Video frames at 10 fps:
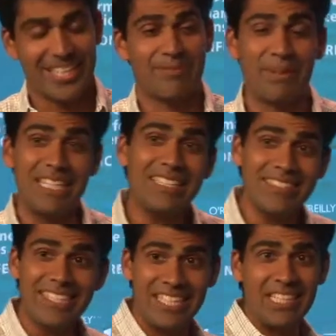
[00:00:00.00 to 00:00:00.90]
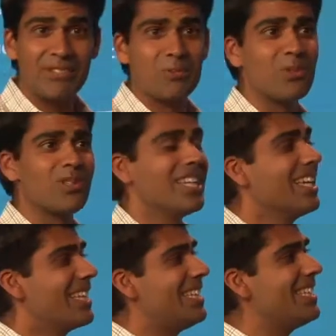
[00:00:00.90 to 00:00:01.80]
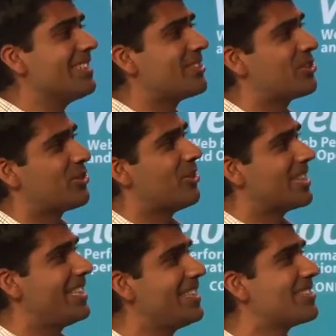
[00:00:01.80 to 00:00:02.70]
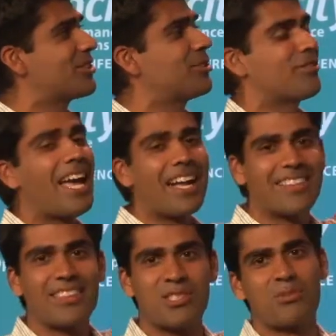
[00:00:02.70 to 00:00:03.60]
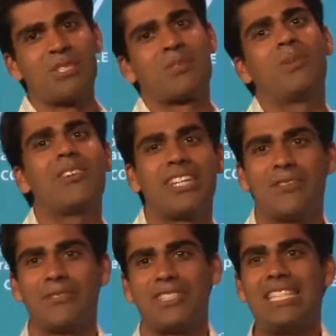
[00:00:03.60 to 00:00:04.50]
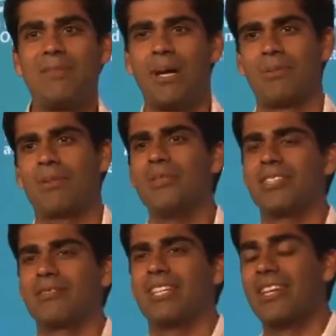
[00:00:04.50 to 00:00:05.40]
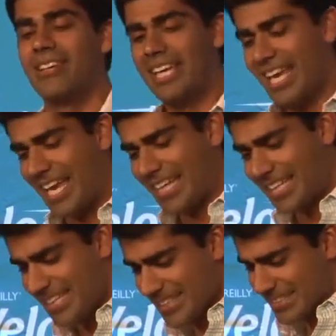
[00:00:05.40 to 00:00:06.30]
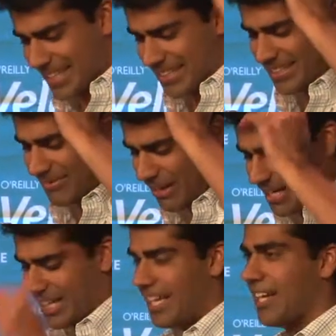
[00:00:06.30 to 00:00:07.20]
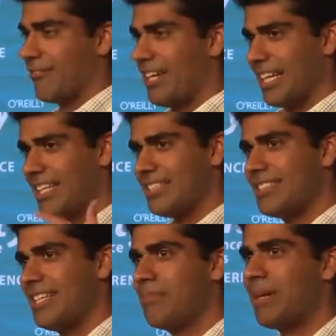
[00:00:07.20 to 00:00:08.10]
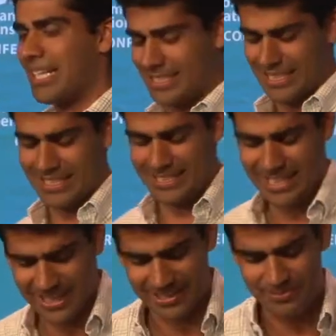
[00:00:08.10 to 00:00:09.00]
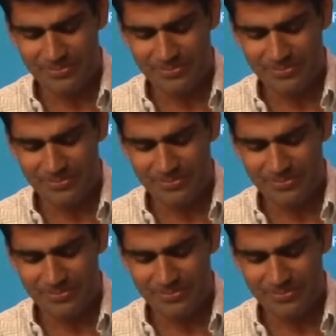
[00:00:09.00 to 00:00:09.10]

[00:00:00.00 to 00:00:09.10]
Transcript: But he's the king of his world. He is he has cracked the Swiss market for teeny bopper music right now. And he is on riding high, right? In his sandbox, he is king.